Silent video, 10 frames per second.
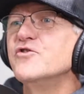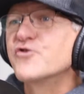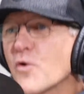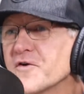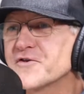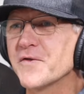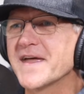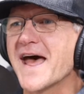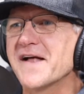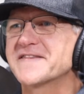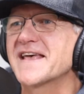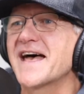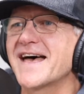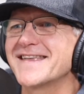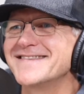Georgia on the
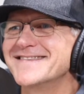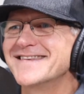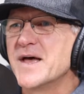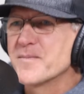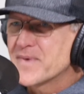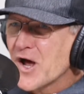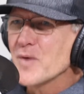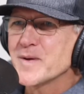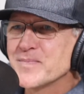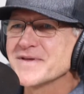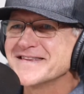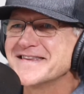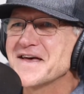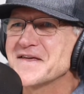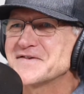outside, but I'll be bleeding
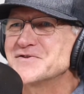LSU.